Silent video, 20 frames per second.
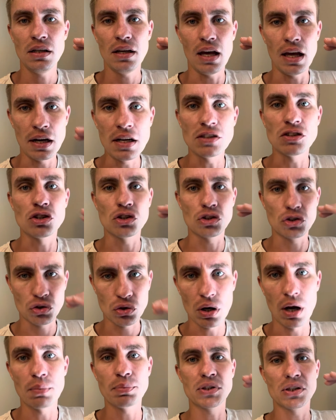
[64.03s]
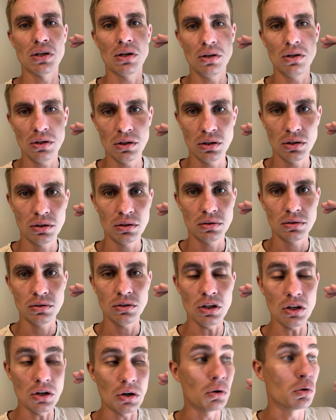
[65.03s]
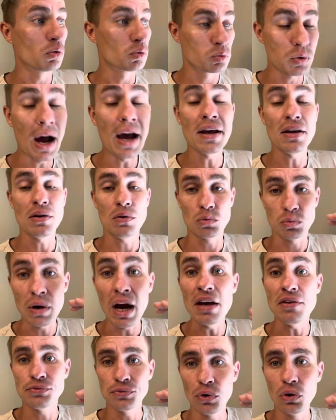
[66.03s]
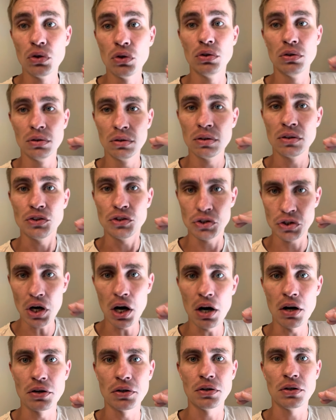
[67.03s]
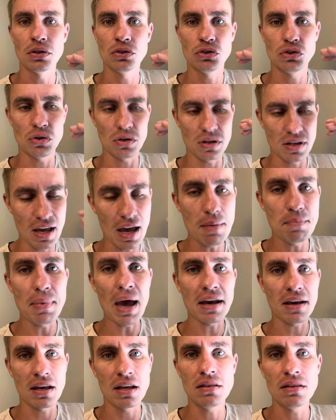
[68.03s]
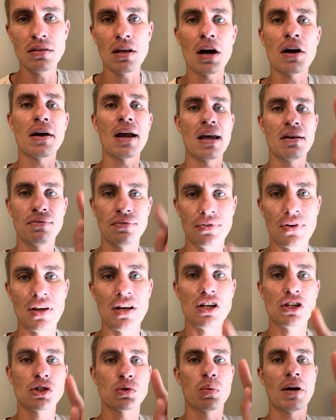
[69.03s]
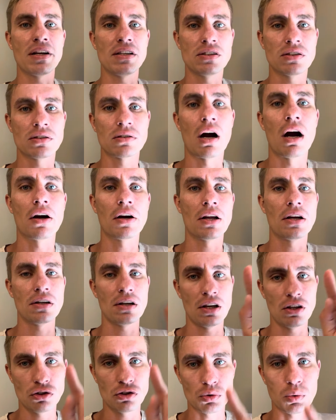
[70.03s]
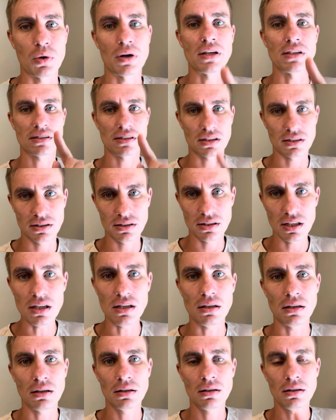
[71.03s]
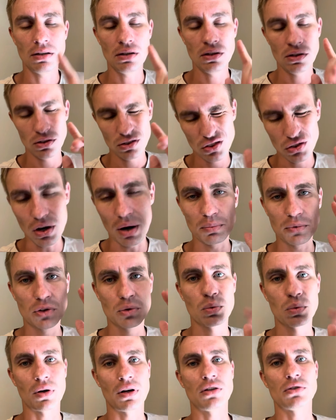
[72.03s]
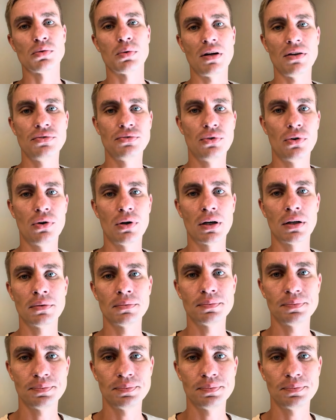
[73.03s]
and it's Trump's, you know, rightful turn to get back in there and finish what he started in 2016, Trump 2024.